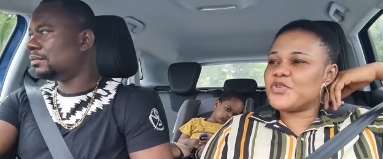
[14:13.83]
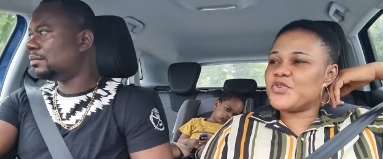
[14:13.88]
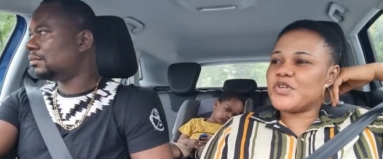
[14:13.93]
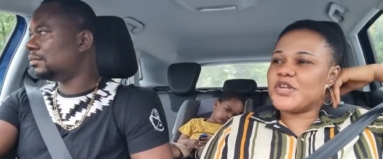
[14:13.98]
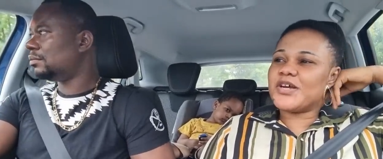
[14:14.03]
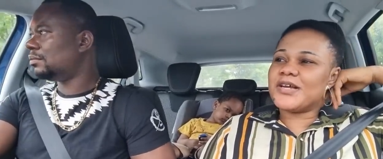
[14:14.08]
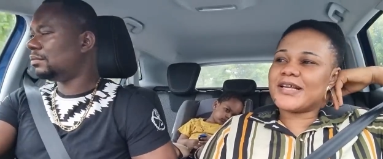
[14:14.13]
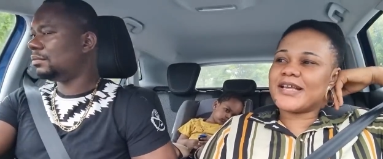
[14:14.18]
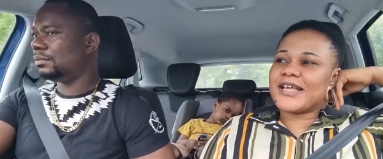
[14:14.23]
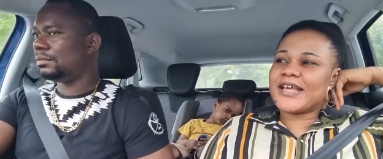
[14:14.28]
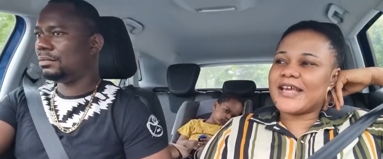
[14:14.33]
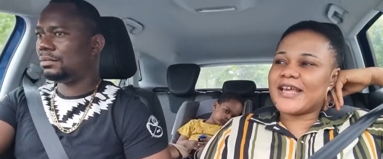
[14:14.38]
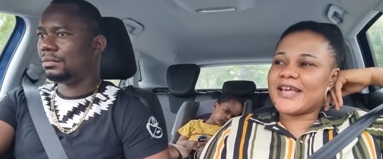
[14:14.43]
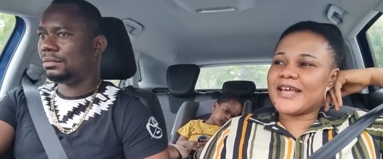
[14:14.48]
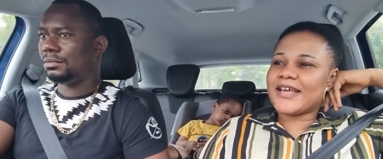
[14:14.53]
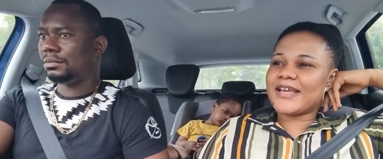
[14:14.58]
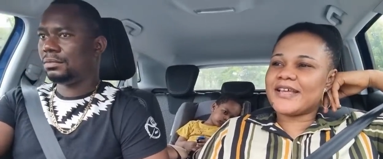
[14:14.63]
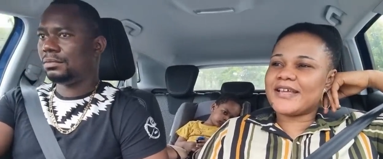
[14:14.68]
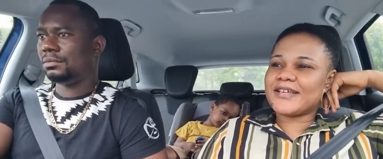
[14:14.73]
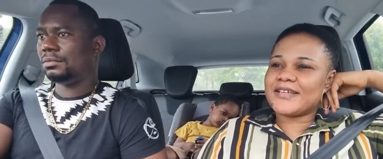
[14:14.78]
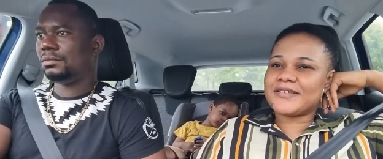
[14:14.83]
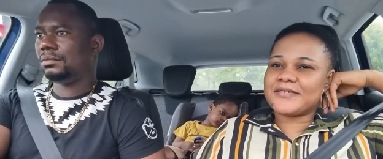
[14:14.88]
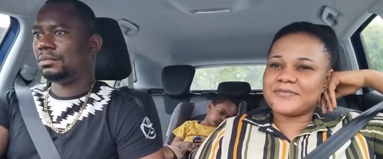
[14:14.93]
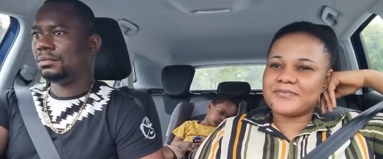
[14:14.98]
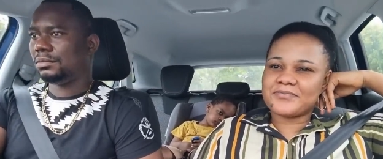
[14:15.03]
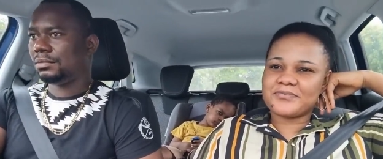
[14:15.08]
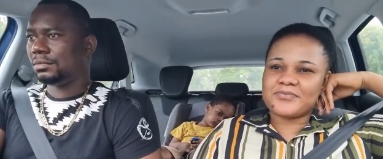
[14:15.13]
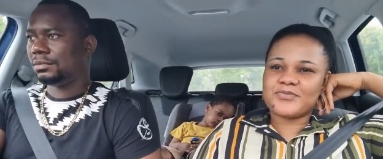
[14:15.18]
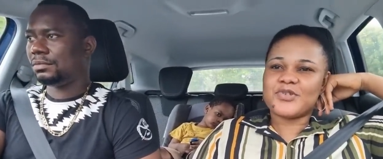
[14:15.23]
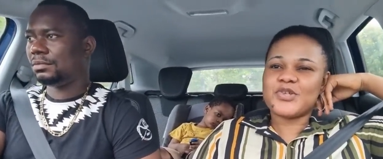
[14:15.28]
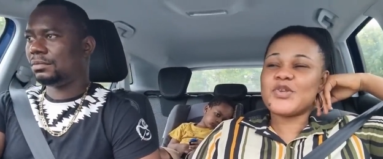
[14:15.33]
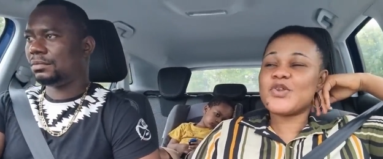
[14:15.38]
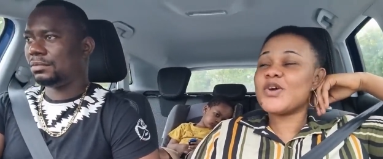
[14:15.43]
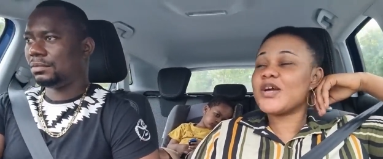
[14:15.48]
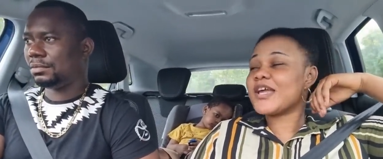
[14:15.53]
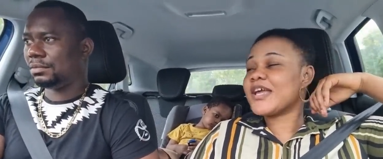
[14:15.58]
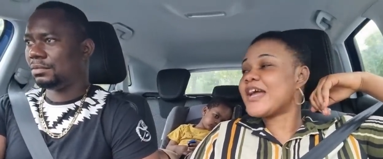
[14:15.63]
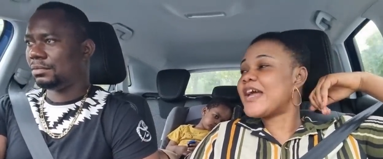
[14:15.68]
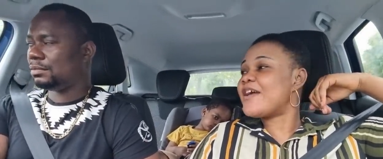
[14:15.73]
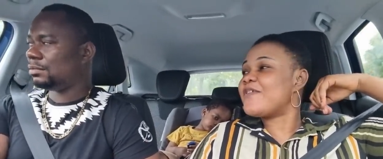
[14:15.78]
Speaker 1: you don't care. You don't
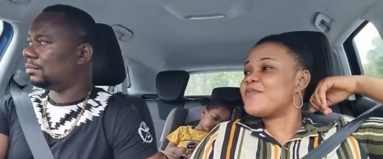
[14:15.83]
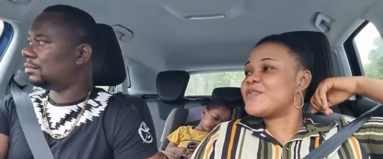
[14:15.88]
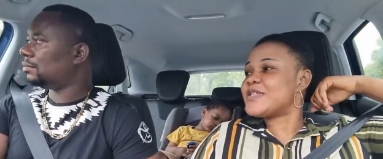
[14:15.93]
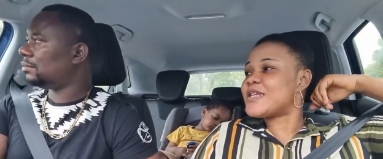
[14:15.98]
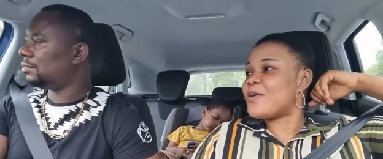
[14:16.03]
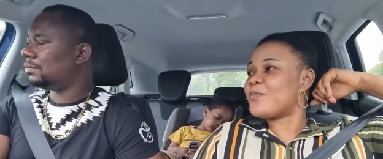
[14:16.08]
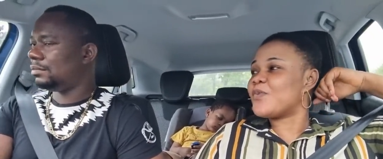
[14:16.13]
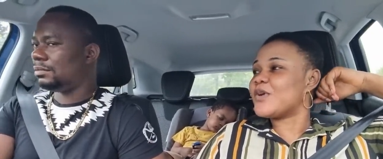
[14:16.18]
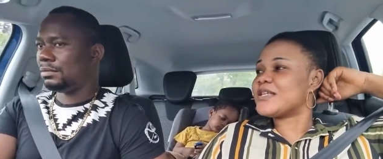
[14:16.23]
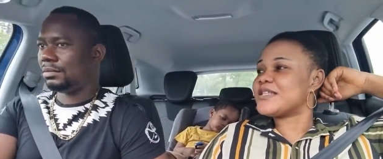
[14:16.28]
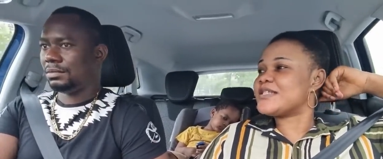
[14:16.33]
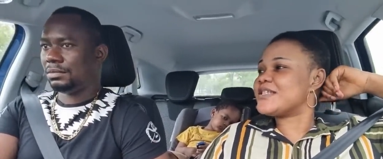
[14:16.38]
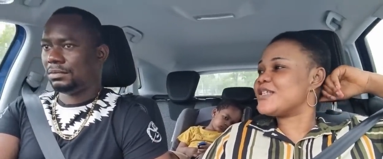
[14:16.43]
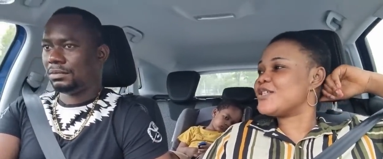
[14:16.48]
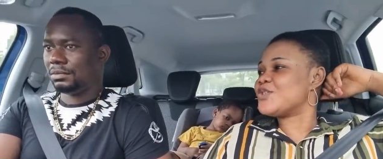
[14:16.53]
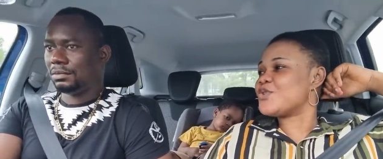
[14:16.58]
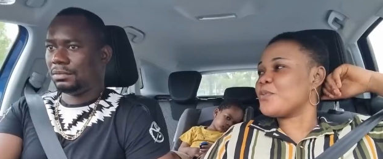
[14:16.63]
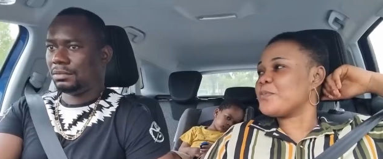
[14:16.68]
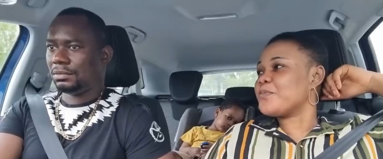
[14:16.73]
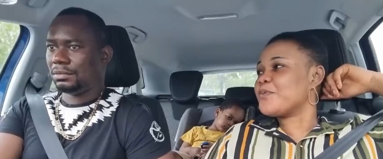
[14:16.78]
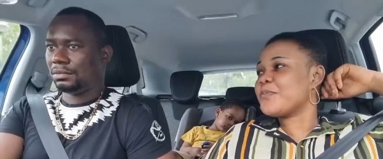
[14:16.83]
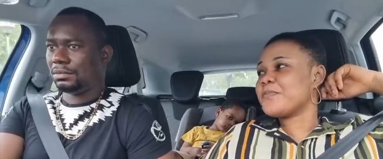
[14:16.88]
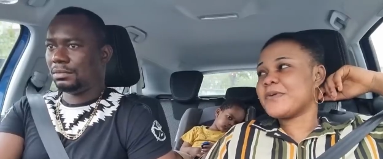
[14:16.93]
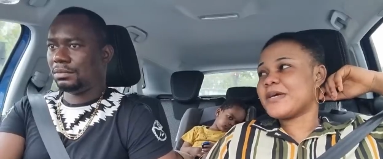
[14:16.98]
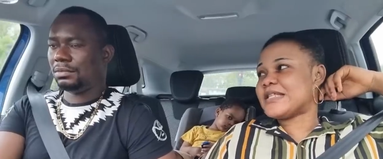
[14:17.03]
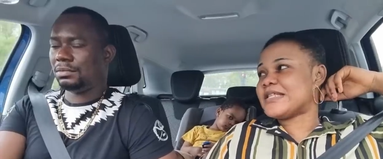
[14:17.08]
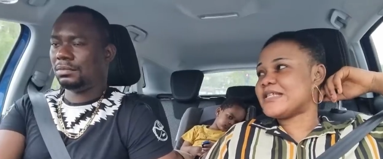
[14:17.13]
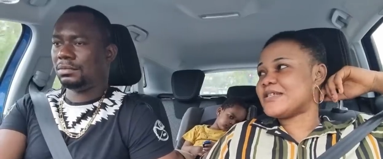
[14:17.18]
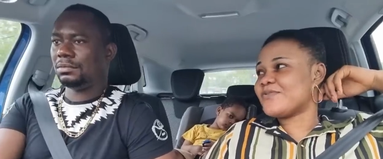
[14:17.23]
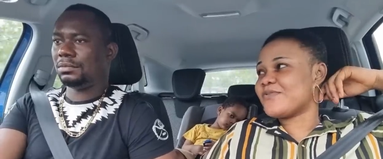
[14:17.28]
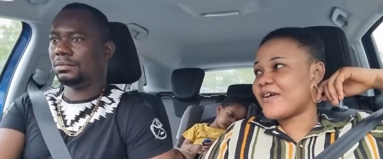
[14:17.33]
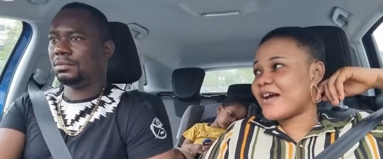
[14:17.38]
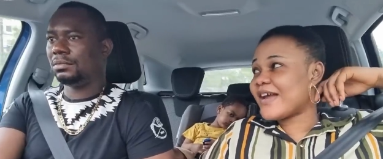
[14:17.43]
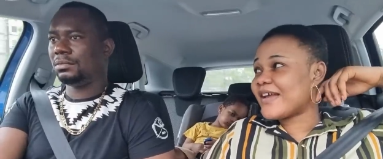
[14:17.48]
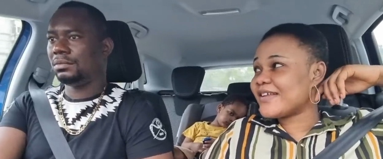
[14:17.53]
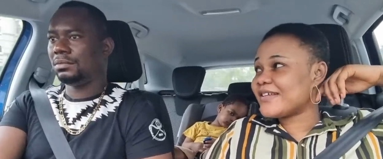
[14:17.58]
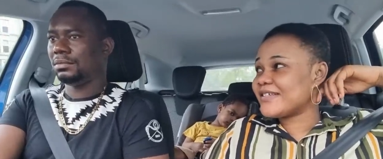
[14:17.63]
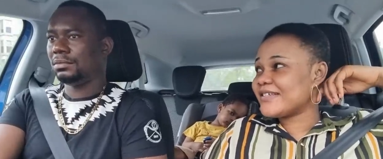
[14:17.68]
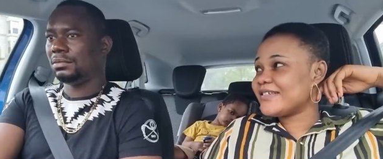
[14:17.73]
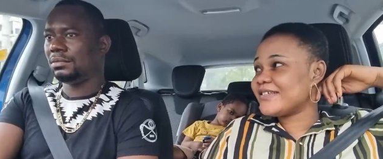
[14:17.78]
care if someone sees your property, right?